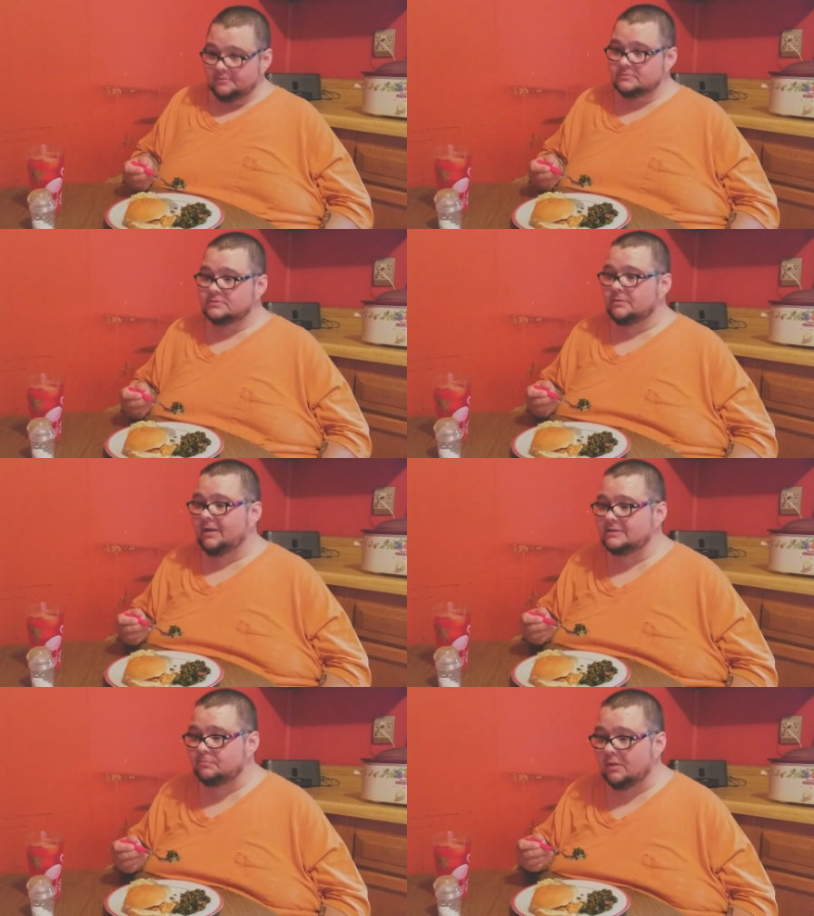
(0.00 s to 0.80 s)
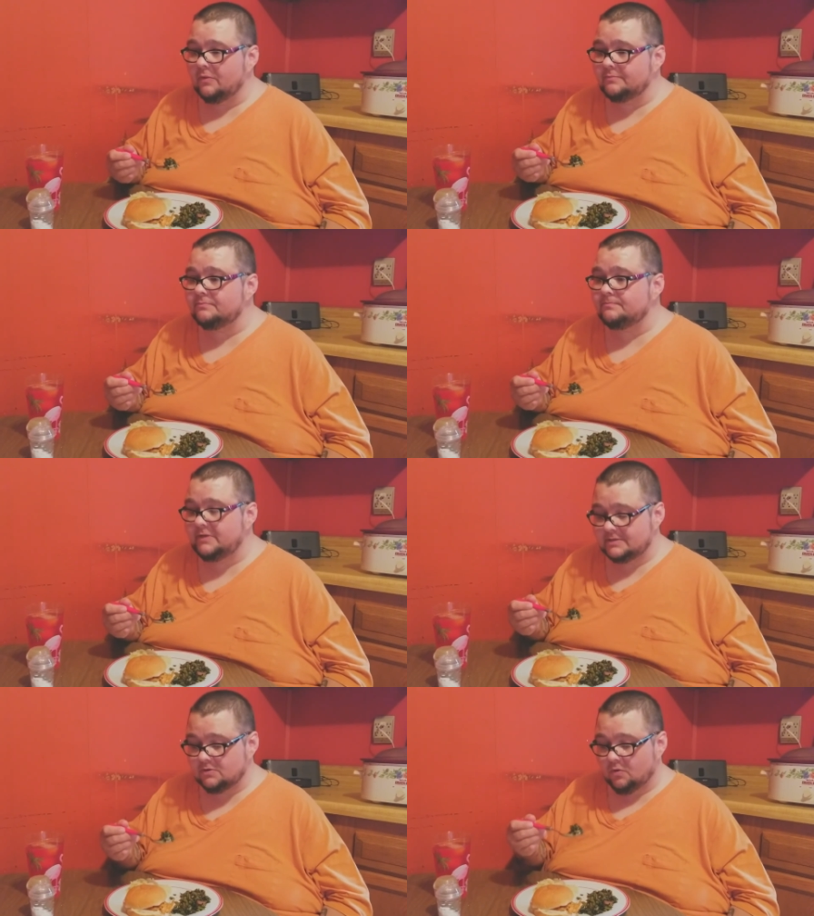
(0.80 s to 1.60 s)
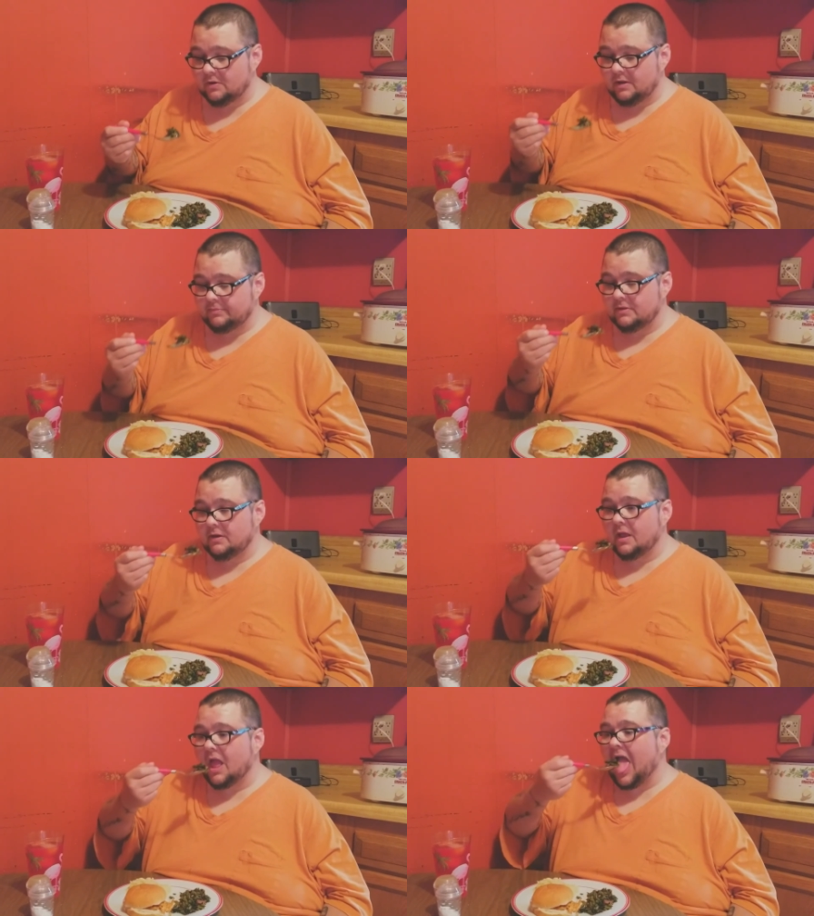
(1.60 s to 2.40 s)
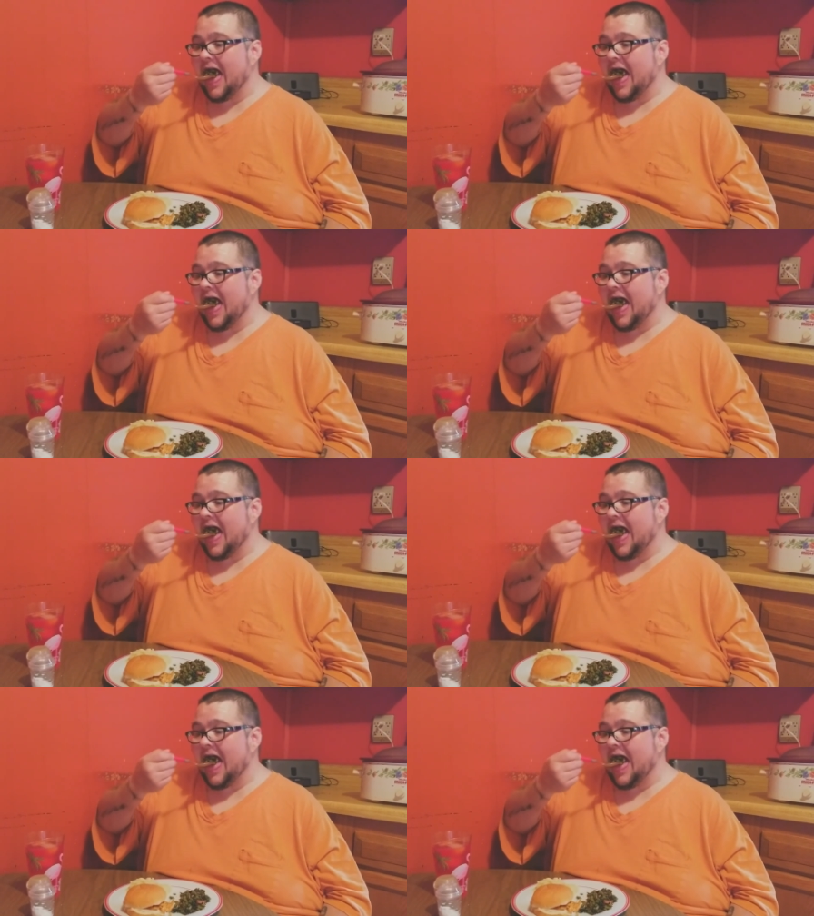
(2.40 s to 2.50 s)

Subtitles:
Somebody's blowing Discord up. Good night.